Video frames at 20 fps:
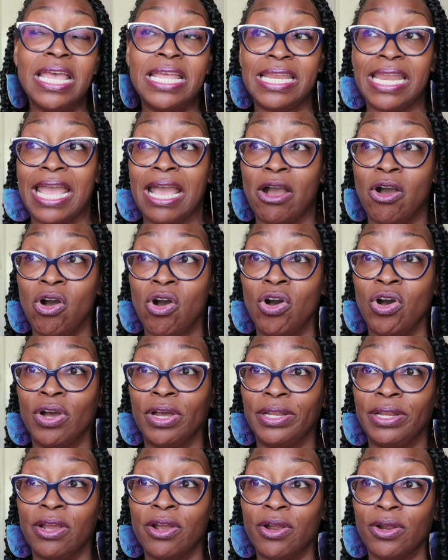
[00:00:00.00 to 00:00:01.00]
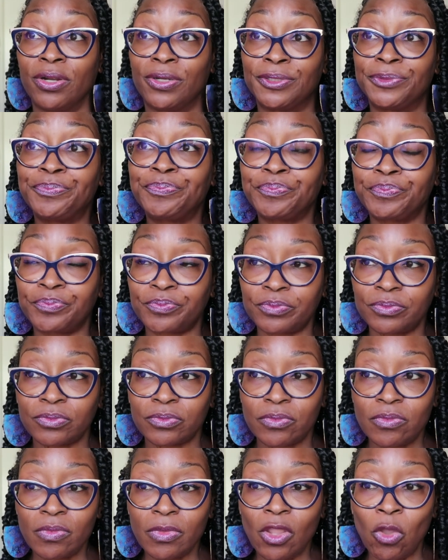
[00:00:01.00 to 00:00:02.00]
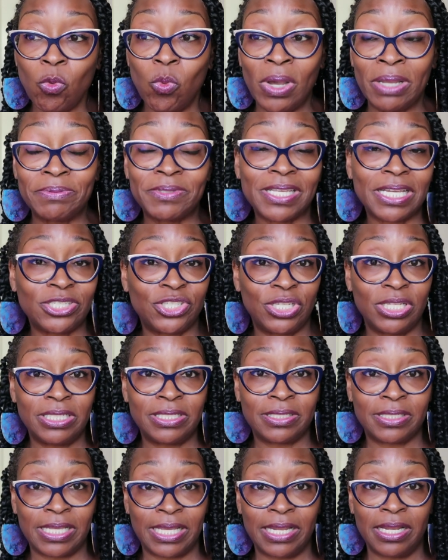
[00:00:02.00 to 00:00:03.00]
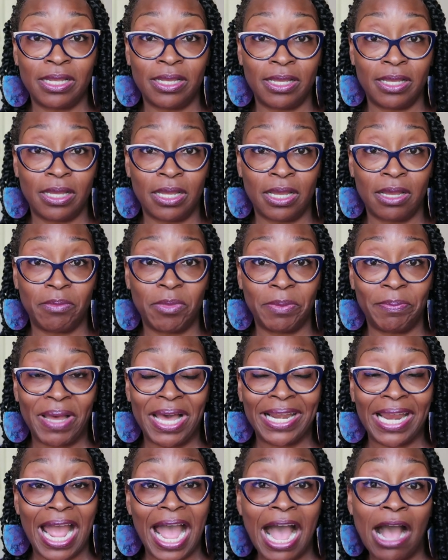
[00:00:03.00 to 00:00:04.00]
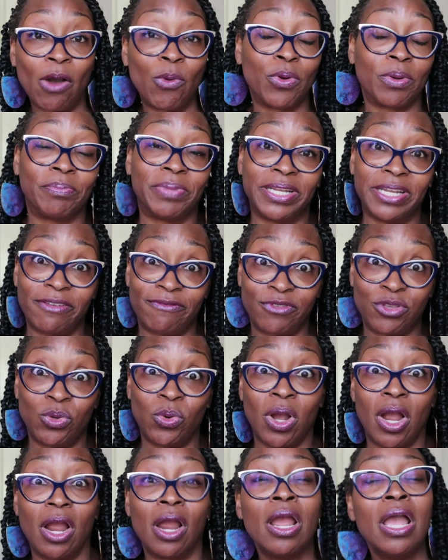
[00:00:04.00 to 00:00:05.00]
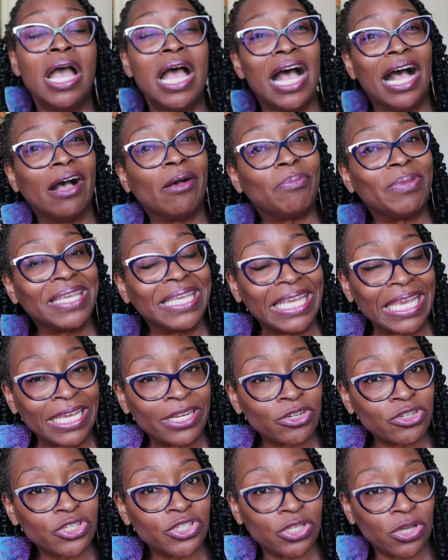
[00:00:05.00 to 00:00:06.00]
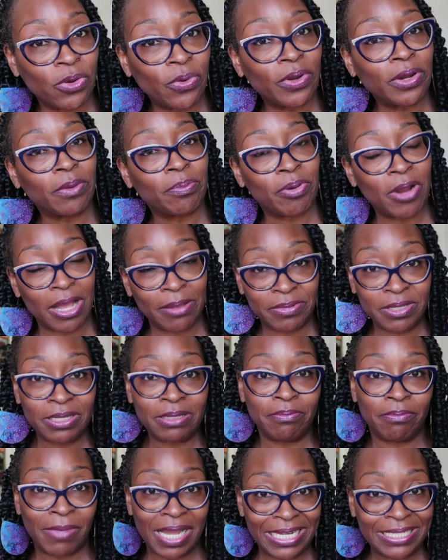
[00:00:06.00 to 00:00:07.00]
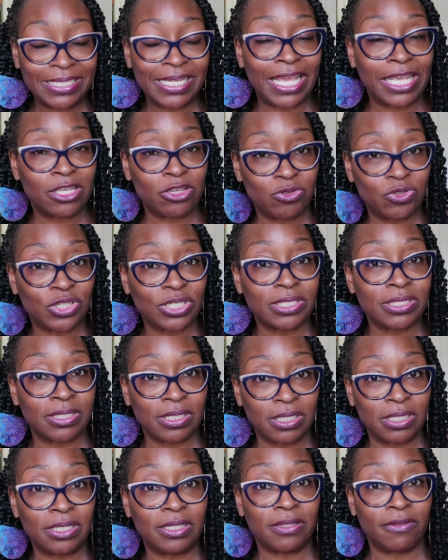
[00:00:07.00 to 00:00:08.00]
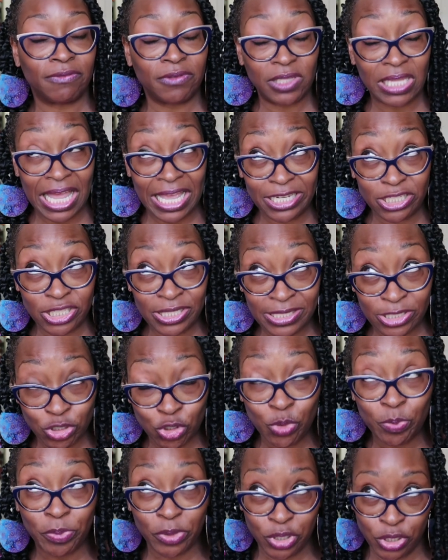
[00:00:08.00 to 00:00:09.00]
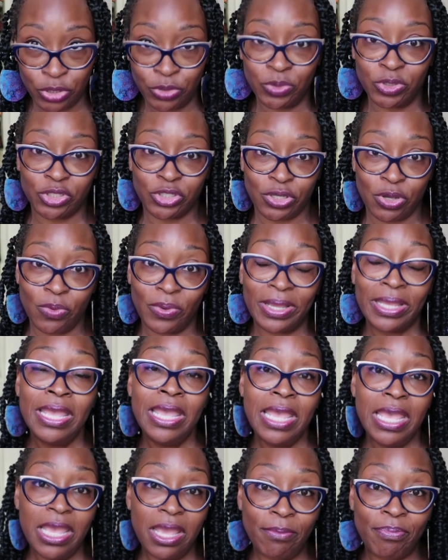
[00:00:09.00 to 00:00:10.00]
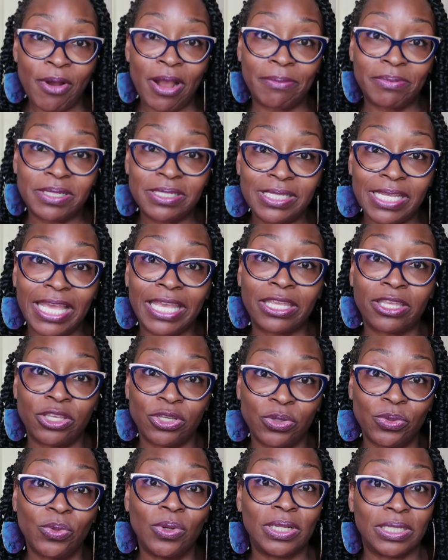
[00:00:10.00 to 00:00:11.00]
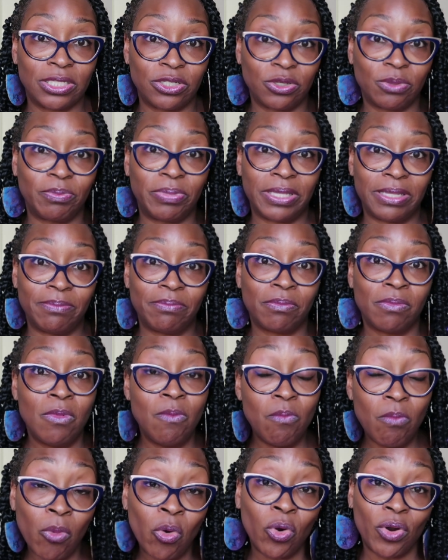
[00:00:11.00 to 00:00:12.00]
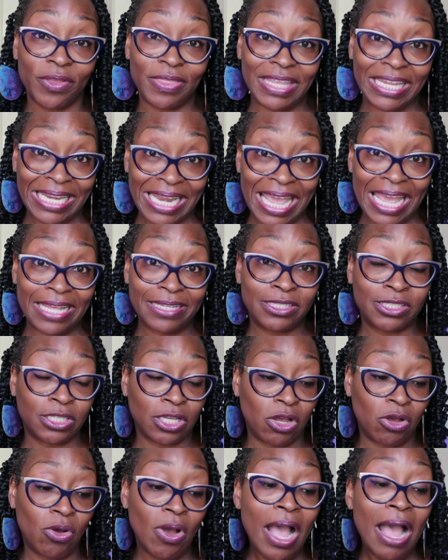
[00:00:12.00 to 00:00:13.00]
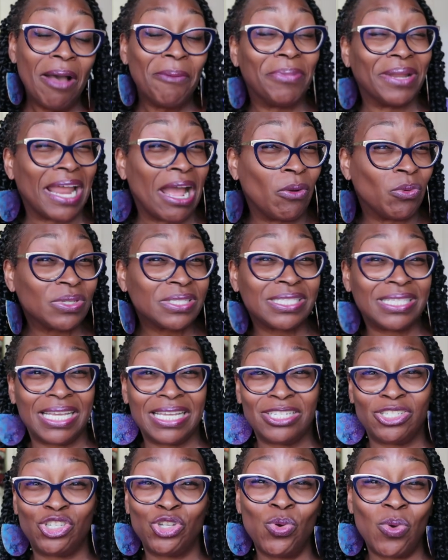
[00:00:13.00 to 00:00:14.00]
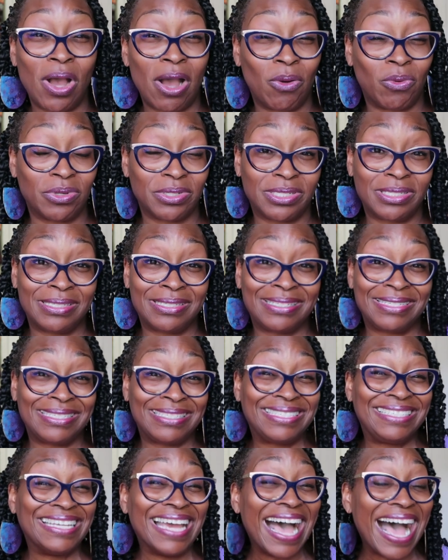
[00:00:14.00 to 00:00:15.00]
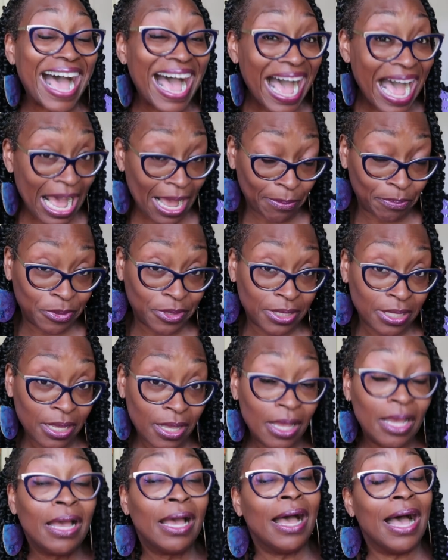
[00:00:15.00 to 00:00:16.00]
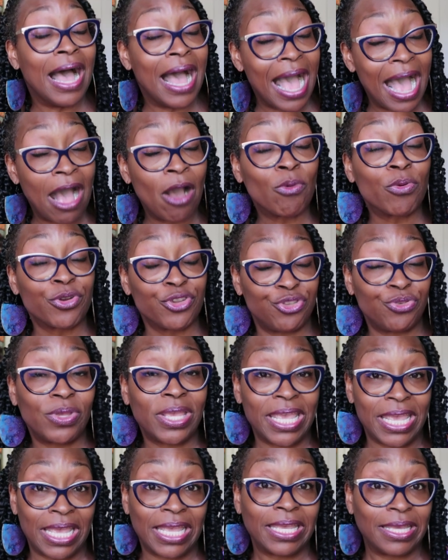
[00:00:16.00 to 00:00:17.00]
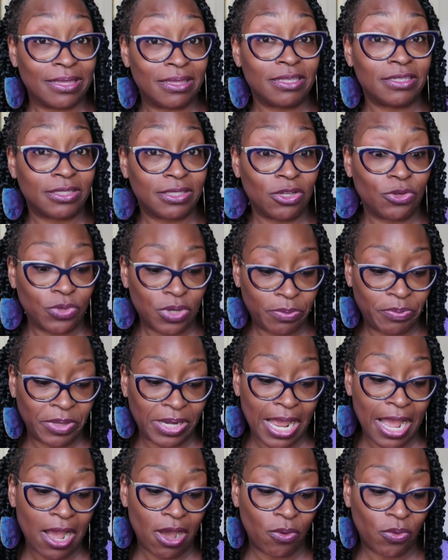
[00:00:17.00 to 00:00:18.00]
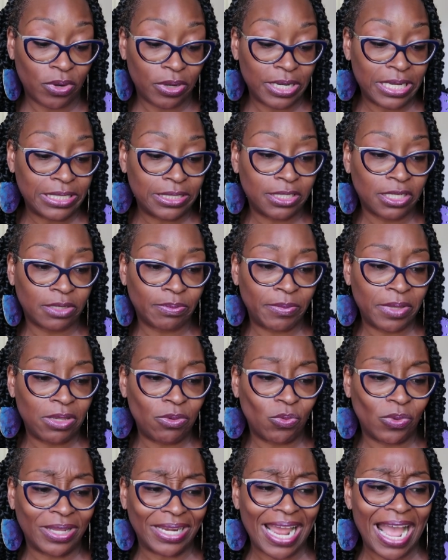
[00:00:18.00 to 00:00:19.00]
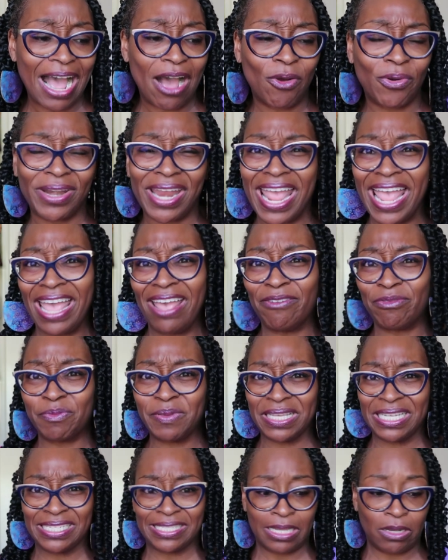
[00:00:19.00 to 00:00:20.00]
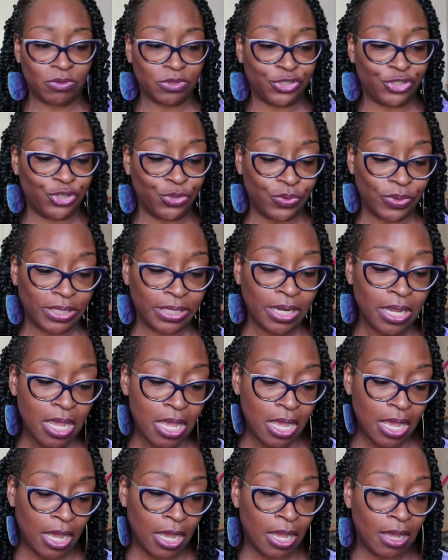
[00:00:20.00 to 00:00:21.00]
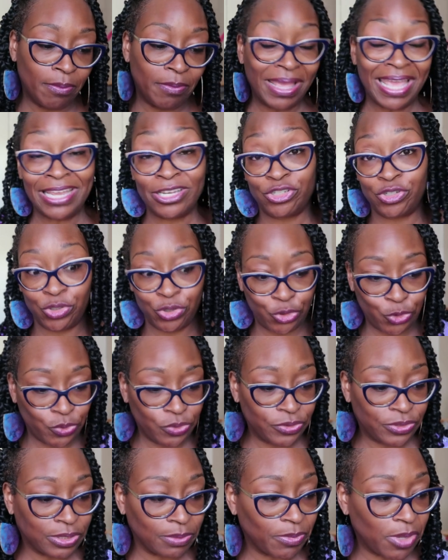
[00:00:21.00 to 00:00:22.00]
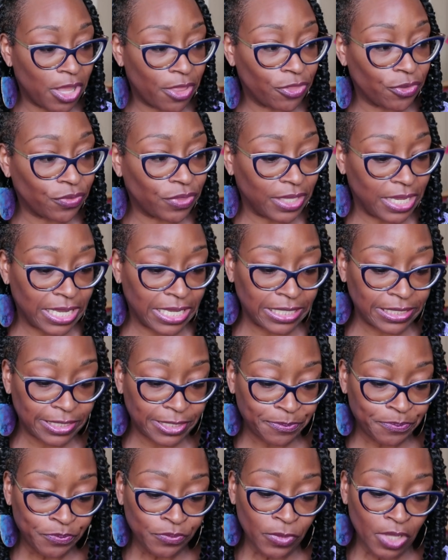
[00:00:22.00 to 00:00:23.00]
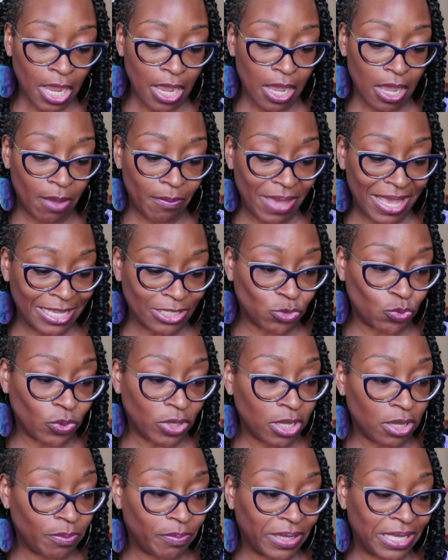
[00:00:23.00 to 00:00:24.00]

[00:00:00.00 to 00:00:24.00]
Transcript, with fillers: Now on her website she said about an hour, but if you are a beginner sewer, it probably might take you just a, if you like super new to sewing, it probably take you a little bit more than that. So, but I would say 2 hours tops. An hour, you can't get this sewn up in an hour. It took me, what, an hour and a half, because I was doing, as usual, some other things as well.